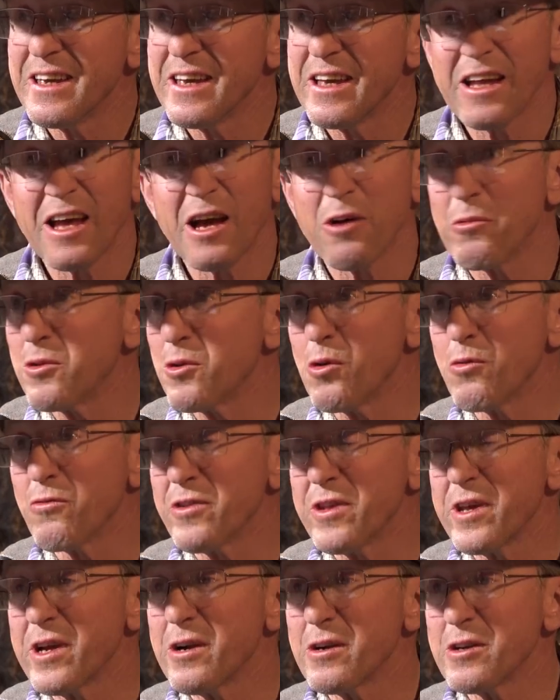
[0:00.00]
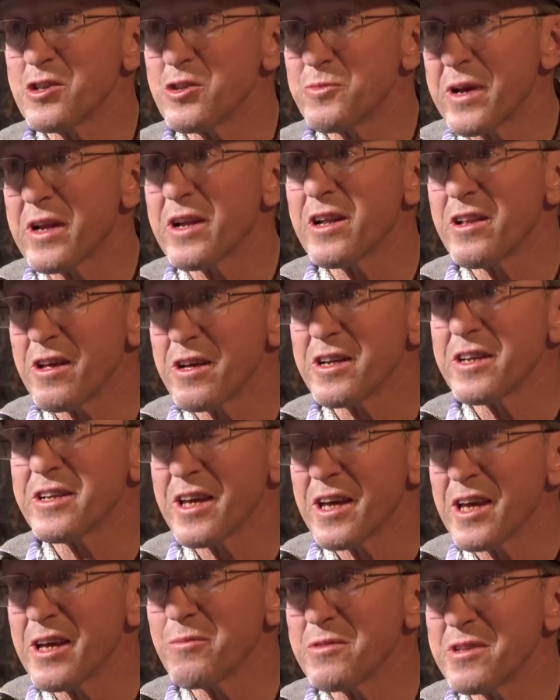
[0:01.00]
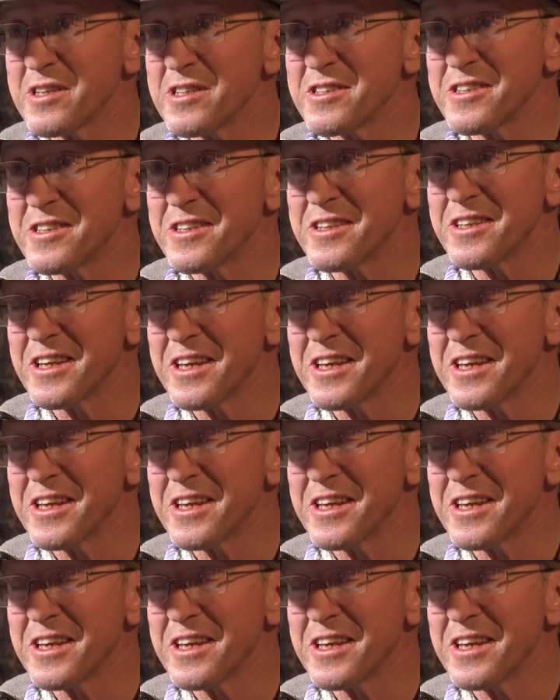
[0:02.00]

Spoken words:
And I went over there and spent a lot of time listening